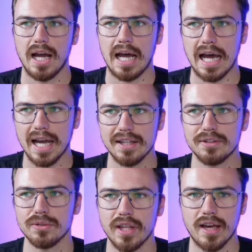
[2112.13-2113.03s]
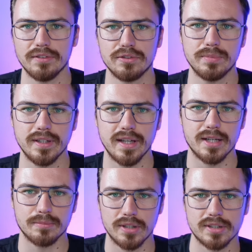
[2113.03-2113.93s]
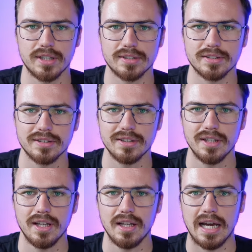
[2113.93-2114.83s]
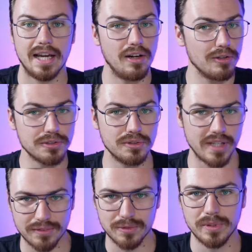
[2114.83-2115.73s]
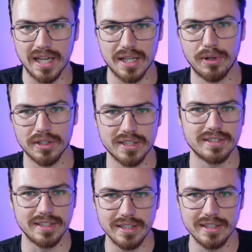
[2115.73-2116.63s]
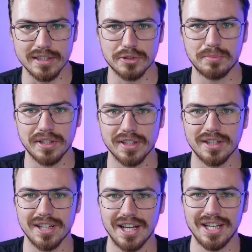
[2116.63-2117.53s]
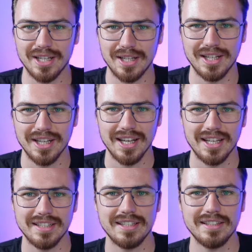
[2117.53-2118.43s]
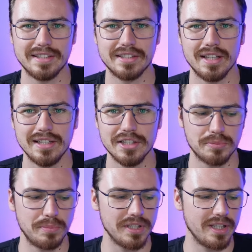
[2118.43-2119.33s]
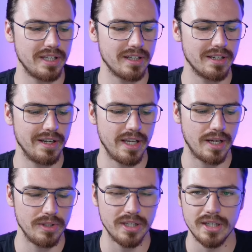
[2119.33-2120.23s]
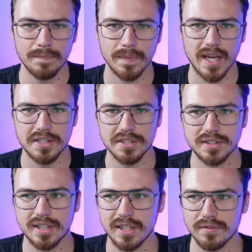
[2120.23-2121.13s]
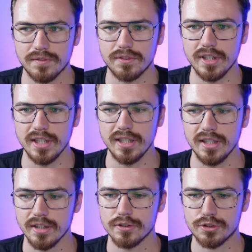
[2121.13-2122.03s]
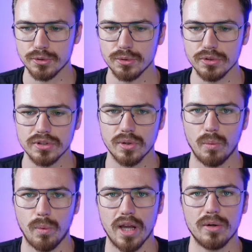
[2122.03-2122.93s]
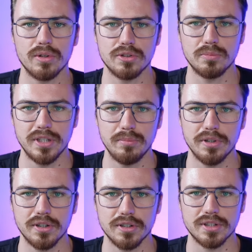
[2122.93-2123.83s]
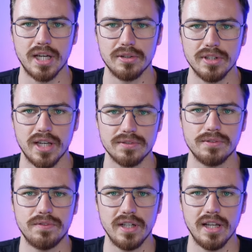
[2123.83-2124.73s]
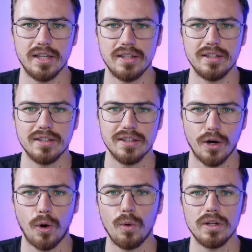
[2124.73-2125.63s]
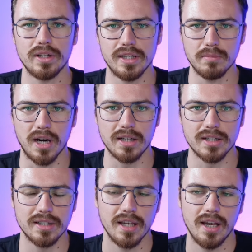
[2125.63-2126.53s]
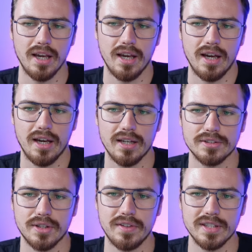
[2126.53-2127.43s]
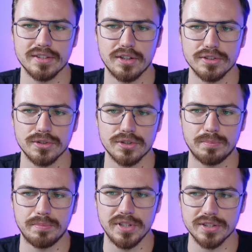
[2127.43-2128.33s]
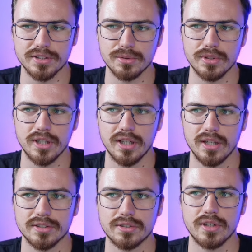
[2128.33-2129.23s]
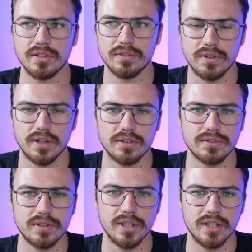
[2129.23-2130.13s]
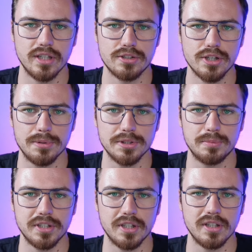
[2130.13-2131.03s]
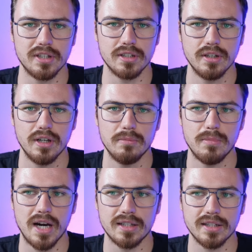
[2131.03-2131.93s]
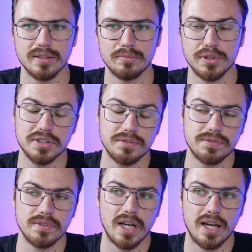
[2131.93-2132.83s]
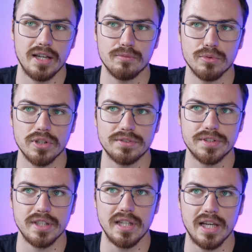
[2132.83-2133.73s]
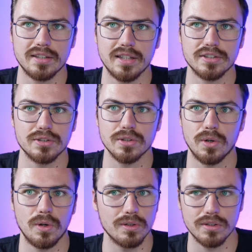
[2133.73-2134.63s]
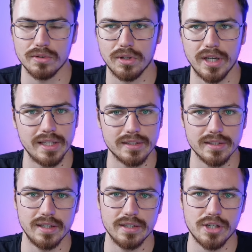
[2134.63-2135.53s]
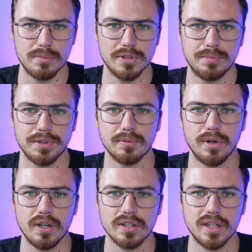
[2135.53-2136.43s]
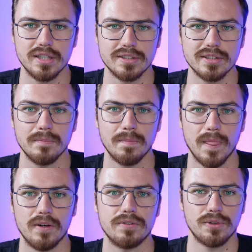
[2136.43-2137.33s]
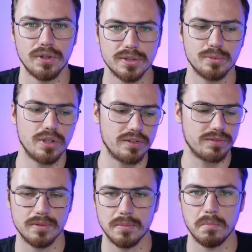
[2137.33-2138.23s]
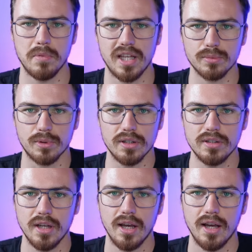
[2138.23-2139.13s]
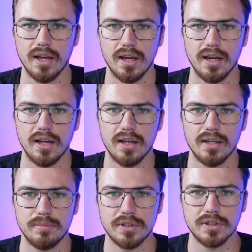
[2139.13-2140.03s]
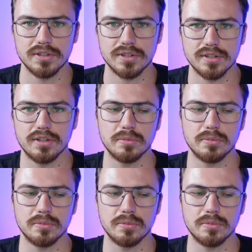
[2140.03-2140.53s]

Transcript: I don't have to be another podcast. I also don't have to be another podcast in English speaking, in the English English speaking uh, area. I just can freely choose where I want to be because I don't have to fill any hole in any market. Uh, so I think this also speaks to the strength of the German speaking market, because if I would have seen like there's no great uh, German speaking podcast, of course I would have made one uh, because it's also